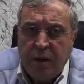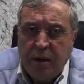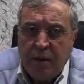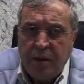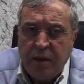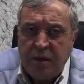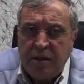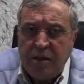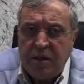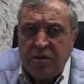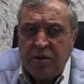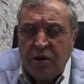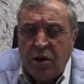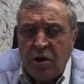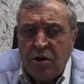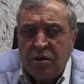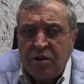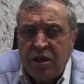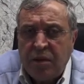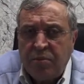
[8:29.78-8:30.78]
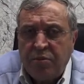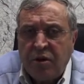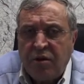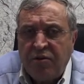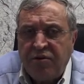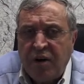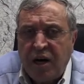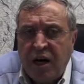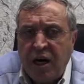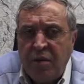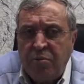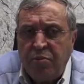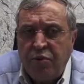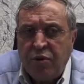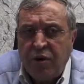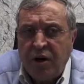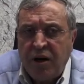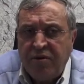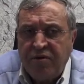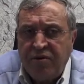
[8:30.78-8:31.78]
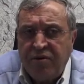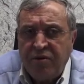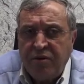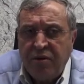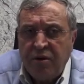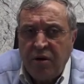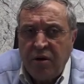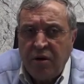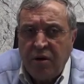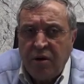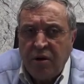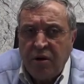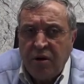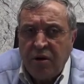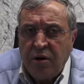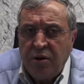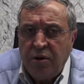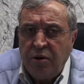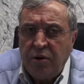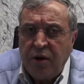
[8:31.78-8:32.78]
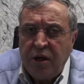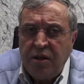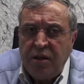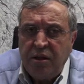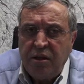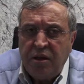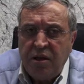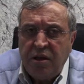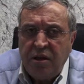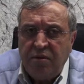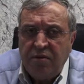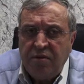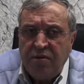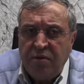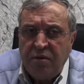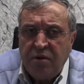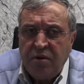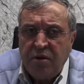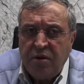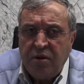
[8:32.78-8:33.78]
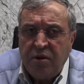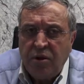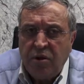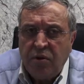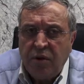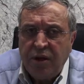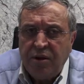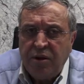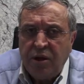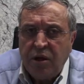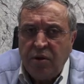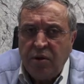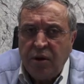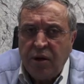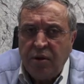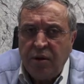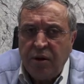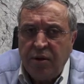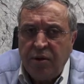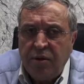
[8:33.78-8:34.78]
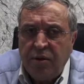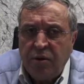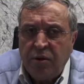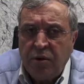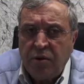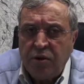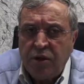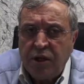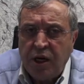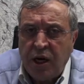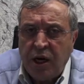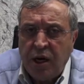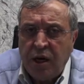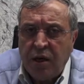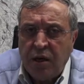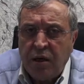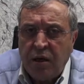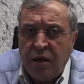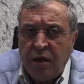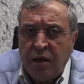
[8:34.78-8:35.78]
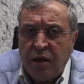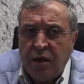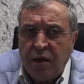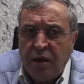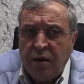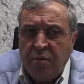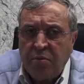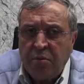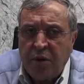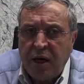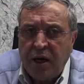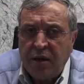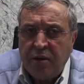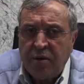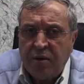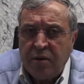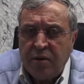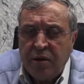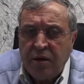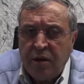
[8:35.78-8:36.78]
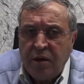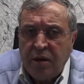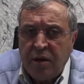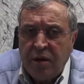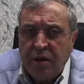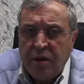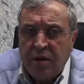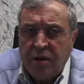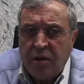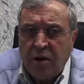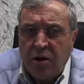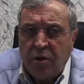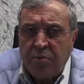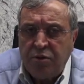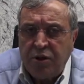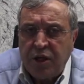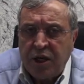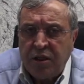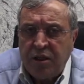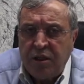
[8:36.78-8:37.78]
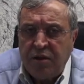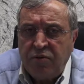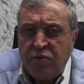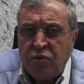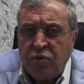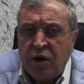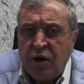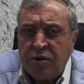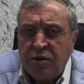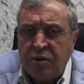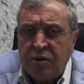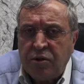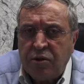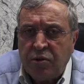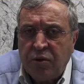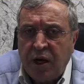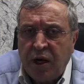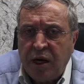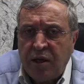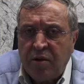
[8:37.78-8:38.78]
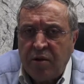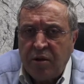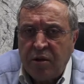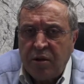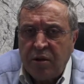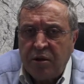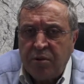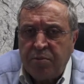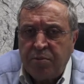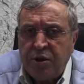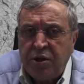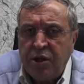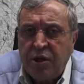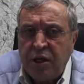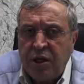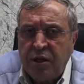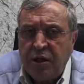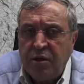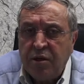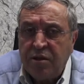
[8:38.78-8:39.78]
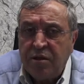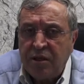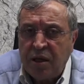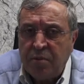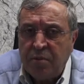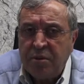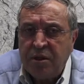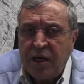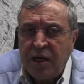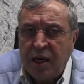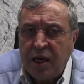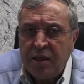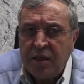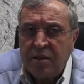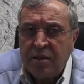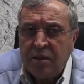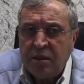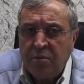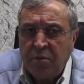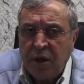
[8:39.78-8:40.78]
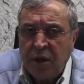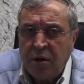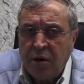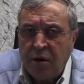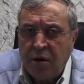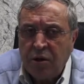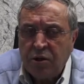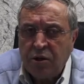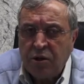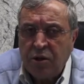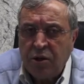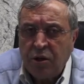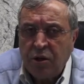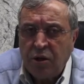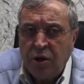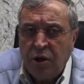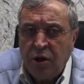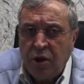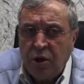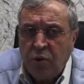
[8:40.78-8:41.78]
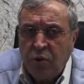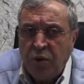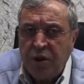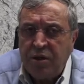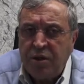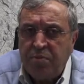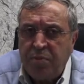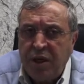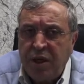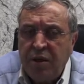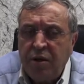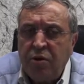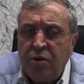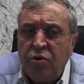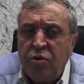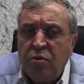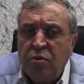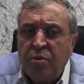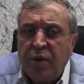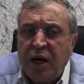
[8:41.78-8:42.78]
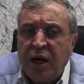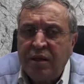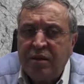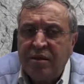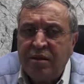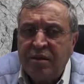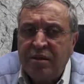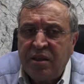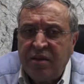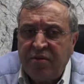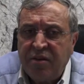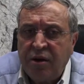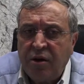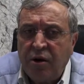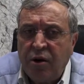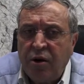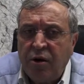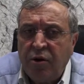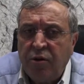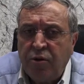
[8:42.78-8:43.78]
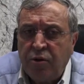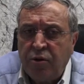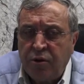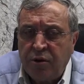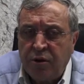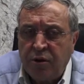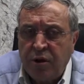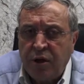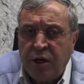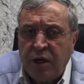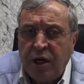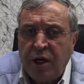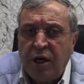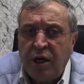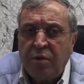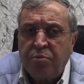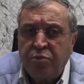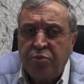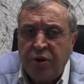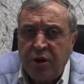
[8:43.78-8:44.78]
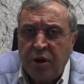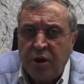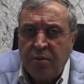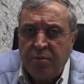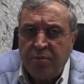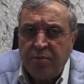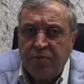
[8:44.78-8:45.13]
This is the concept of iPRF. No additive, no anticoagulant, no gel. But the objective was to get especially the stem cells, because we spin the tube at 700 RPM